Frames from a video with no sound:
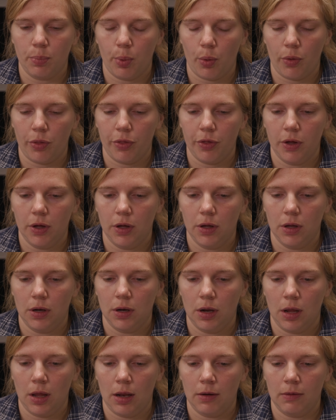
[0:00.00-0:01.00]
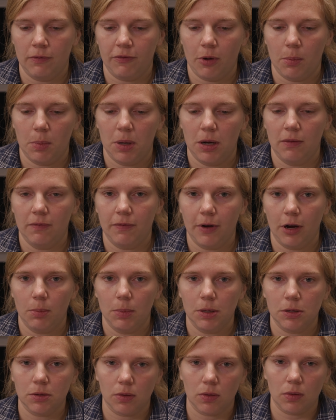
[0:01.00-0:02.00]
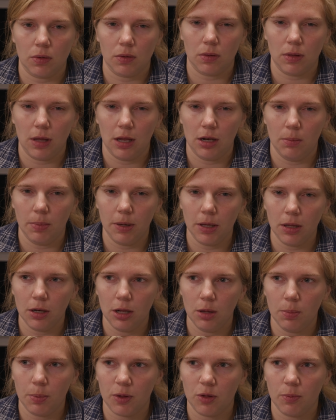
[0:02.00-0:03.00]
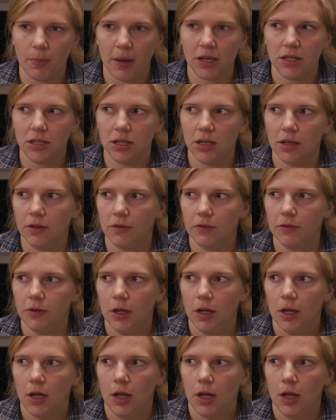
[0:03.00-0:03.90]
both from an environmental sustainability perspective,